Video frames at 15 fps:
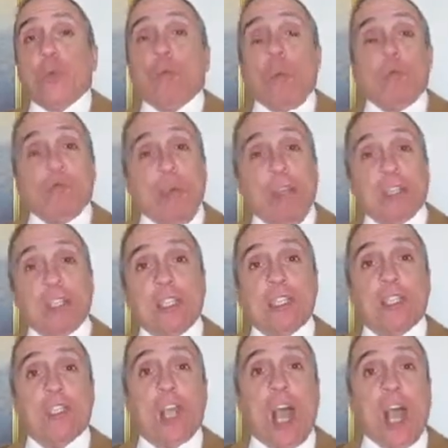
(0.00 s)
When
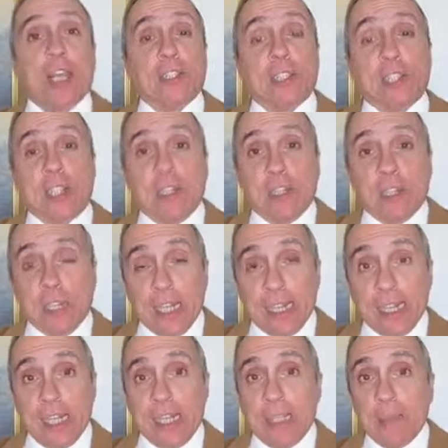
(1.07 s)
President Johnson,
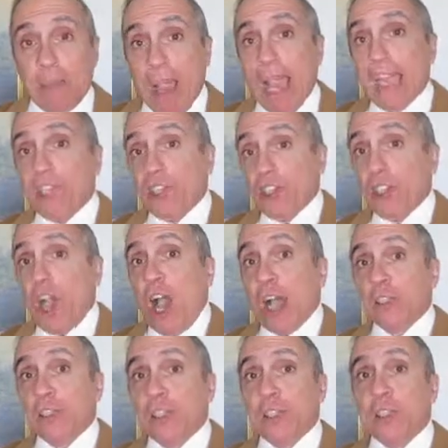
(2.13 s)
Lyndon Baines
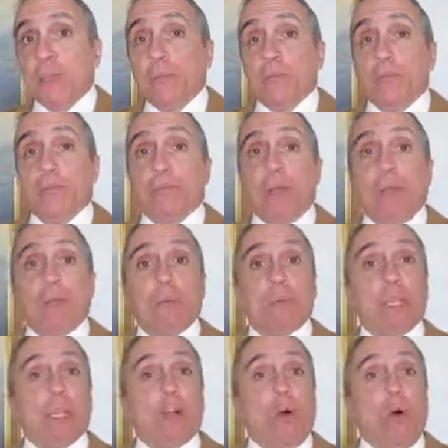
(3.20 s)
Johnson,
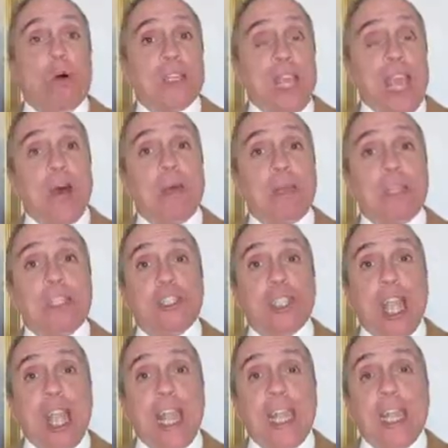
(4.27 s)
preferably called
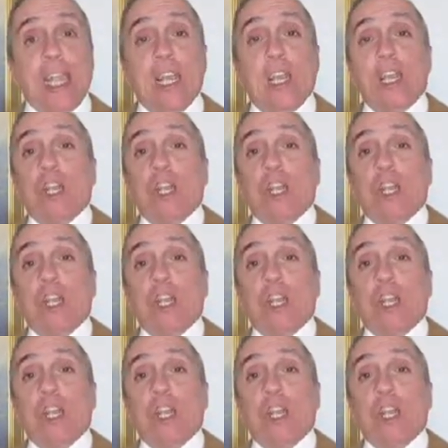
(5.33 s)
LBJ,